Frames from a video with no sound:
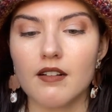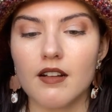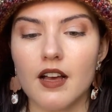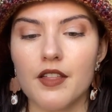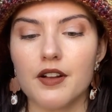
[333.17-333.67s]

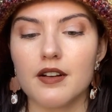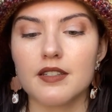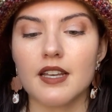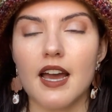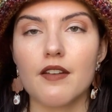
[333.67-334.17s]
other
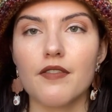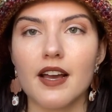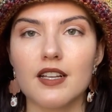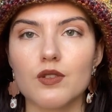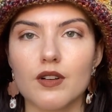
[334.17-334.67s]
side
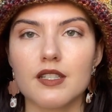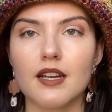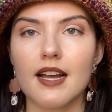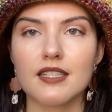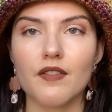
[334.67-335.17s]
effects or
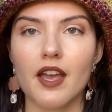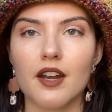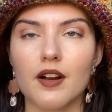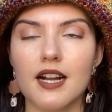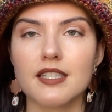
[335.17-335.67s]
signs of
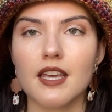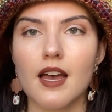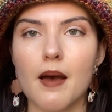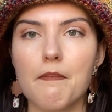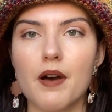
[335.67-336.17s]

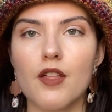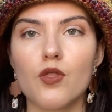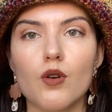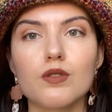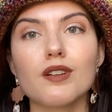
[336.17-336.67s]
anorexia, but
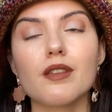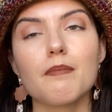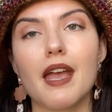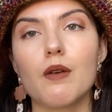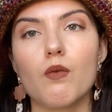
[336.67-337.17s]
those are the
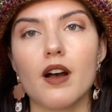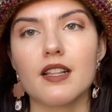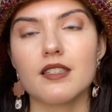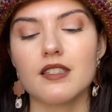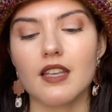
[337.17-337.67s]
main
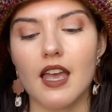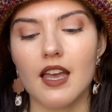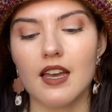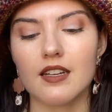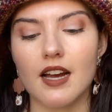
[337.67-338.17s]
ones,
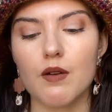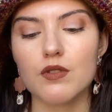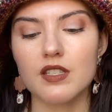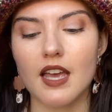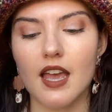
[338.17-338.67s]
and I will
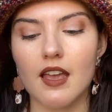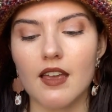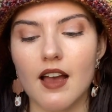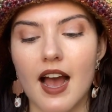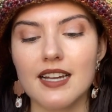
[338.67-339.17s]

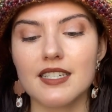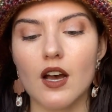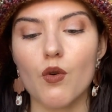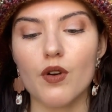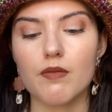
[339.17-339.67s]
say I
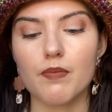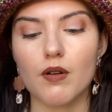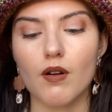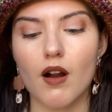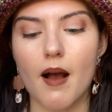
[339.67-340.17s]
dealt with
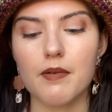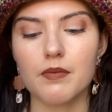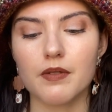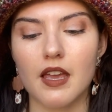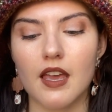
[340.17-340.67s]

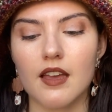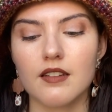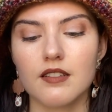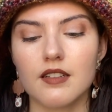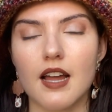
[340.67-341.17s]
probably
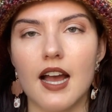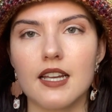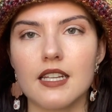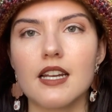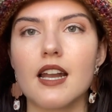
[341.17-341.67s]

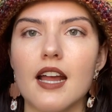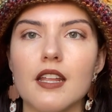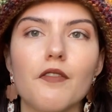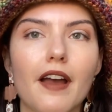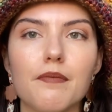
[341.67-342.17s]
90 to
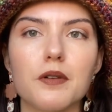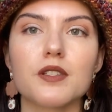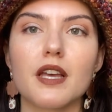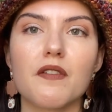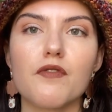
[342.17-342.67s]

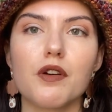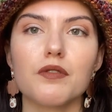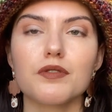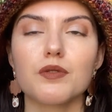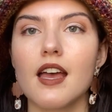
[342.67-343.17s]
95% of
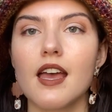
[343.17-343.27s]
those.